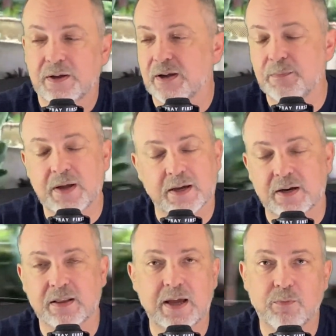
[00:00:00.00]
I'm not going
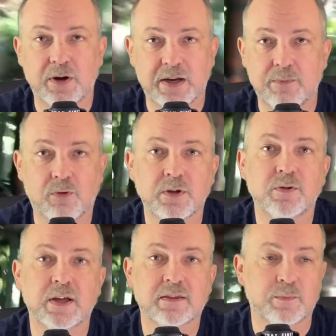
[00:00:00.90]
to elaborate anymore. You
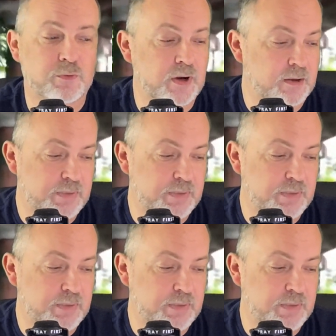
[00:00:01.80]
get the point.